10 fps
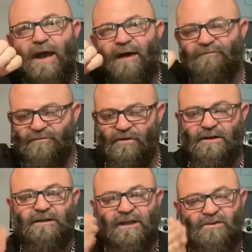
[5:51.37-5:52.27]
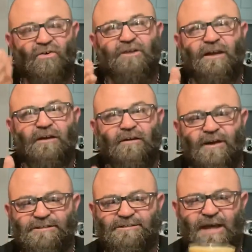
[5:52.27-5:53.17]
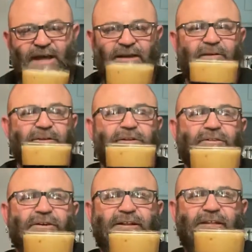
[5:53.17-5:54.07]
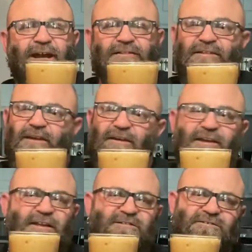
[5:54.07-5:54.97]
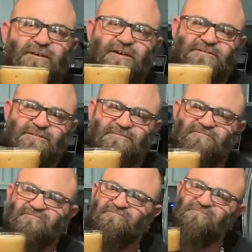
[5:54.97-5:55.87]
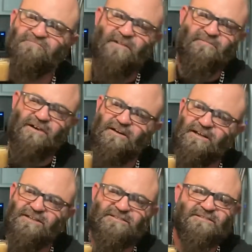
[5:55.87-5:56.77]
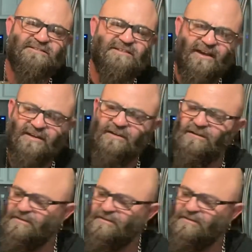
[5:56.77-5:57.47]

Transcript: after it and you'll get a nice head look at that thing it's just i mean it's thick